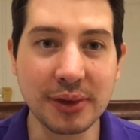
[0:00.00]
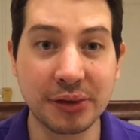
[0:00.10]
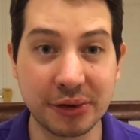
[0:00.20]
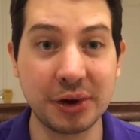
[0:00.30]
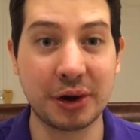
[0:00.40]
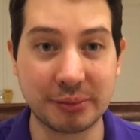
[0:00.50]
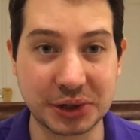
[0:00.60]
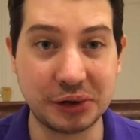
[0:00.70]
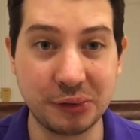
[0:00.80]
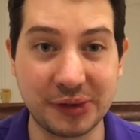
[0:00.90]
third
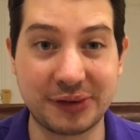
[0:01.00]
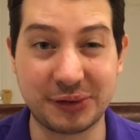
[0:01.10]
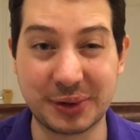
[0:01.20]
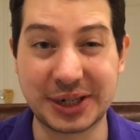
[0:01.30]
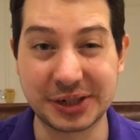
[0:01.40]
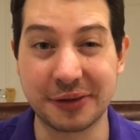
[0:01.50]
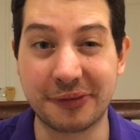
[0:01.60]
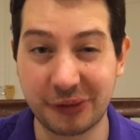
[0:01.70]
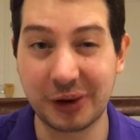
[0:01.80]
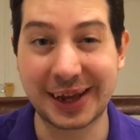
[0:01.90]
option, which is the
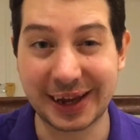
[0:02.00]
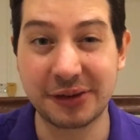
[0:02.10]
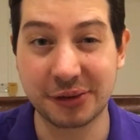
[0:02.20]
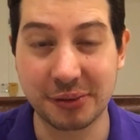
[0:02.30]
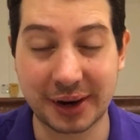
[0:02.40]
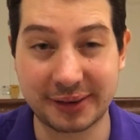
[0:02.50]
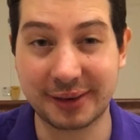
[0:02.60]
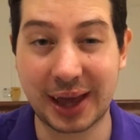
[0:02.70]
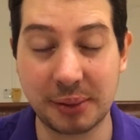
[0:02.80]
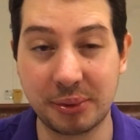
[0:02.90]
fully
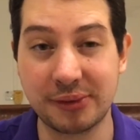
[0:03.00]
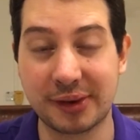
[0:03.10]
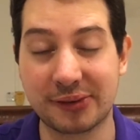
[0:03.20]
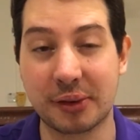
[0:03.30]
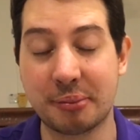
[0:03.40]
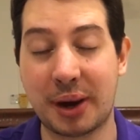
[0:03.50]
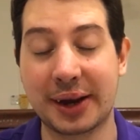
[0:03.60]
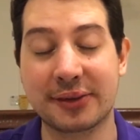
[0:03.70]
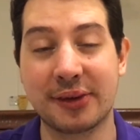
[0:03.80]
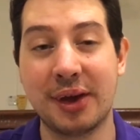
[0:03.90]
integrated cables in some
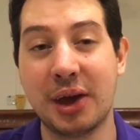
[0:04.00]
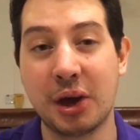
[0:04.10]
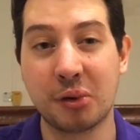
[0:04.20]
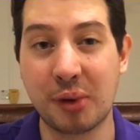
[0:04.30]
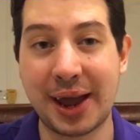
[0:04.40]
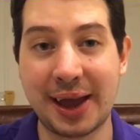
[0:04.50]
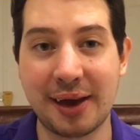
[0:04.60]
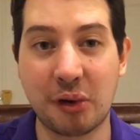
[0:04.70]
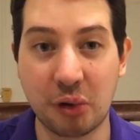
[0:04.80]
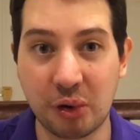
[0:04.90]
bikes,
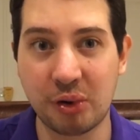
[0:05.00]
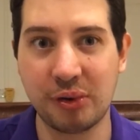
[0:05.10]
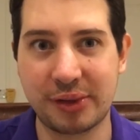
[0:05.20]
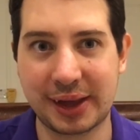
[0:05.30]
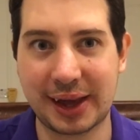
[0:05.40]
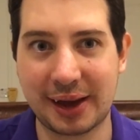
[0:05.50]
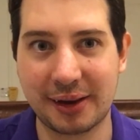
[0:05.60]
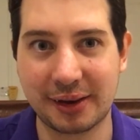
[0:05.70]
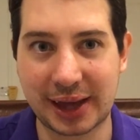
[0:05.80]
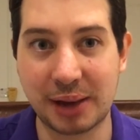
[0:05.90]
where all the
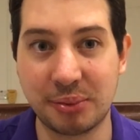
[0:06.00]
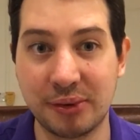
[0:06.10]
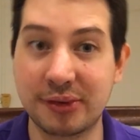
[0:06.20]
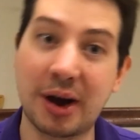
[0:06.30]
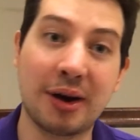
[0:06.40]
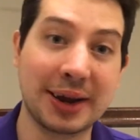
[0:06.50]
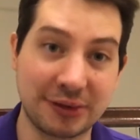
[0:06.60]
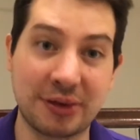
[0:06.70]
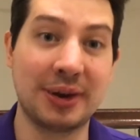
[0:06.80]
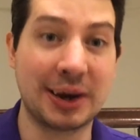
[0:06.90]
cables are
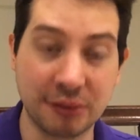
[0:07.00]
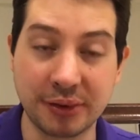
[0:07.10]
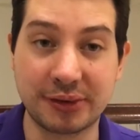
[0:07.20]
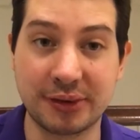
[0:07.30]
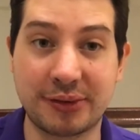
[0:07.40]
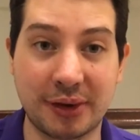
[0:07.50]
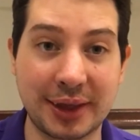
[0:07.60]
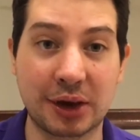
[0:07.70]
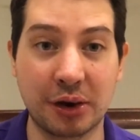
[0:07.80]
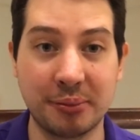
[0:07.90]
internally routed, so
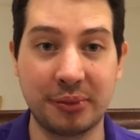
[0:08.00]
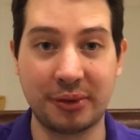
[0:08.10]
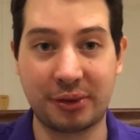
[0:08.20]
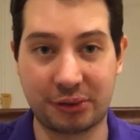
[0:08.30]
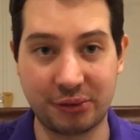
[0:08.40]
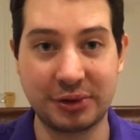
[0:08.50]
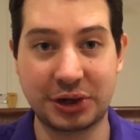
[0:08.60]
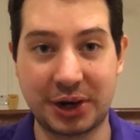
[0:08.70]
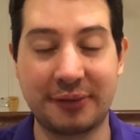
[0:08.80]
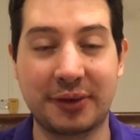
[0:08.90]
they come through the
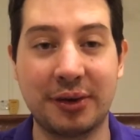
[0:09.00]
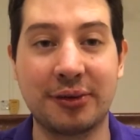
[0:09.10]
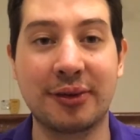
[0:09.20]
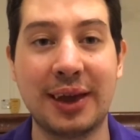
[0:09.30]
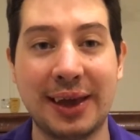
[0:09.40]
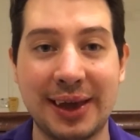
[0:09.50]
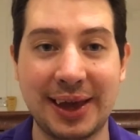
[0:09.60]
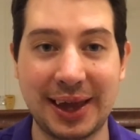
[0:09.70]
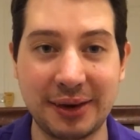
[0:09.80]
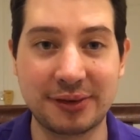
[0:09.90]
shifters
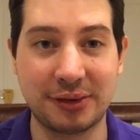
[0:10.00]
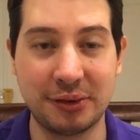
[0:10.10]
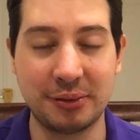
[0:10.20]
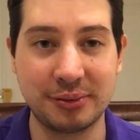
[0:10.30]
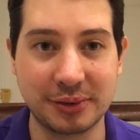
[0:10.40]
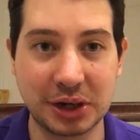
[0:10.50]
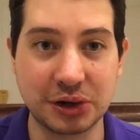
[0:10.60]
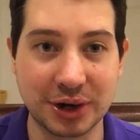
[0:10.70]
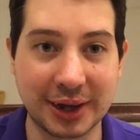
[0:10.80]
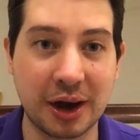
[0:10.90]
into
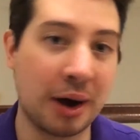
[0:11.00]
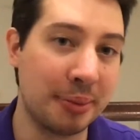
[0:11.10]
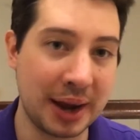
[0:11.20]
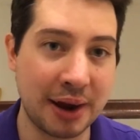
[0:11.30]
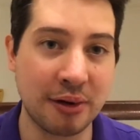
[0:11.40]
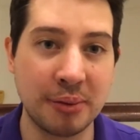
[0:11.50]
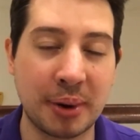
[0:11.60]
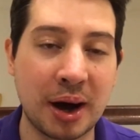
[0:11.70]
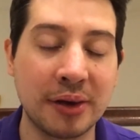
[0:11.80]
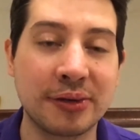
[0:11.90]
usually carbon aero
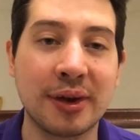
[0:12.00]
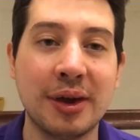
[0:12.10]
bars,